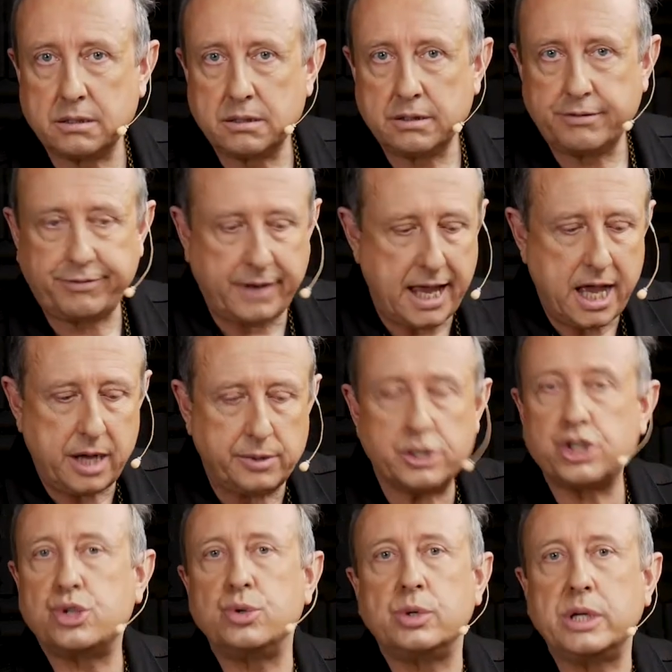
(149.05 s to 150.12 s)
flour,
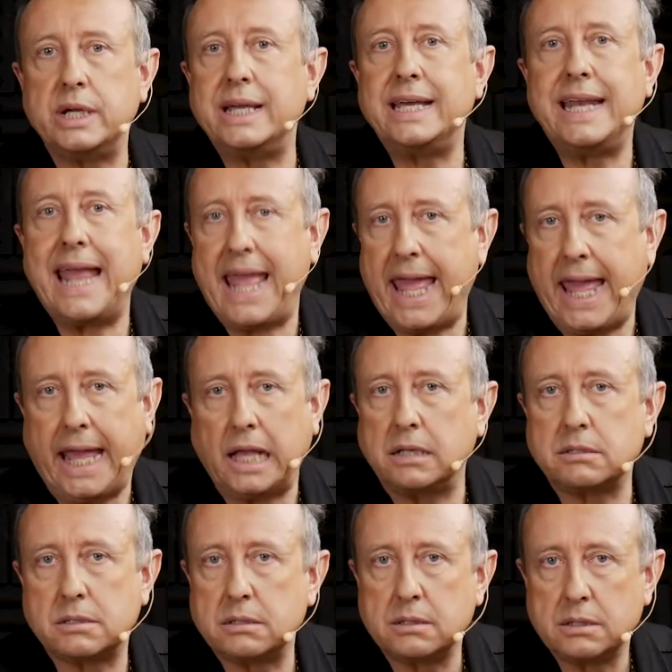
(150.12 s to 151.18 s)
sugar, and
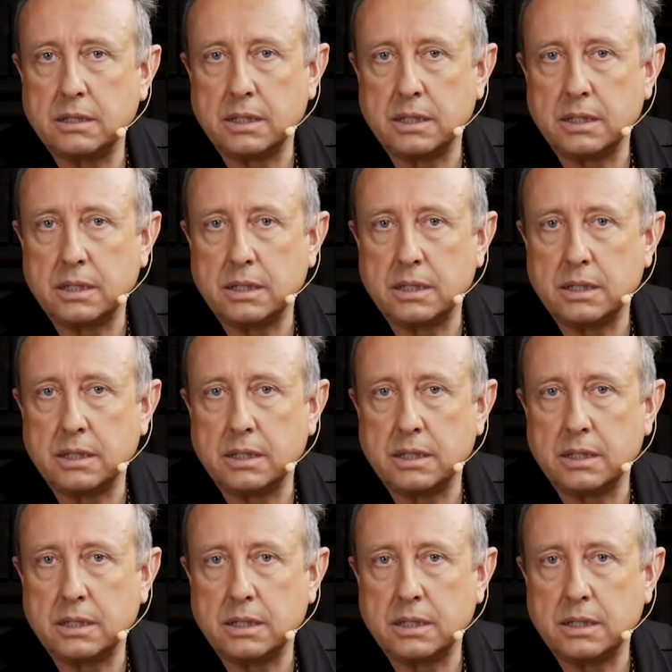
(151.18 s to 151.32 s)
eggs.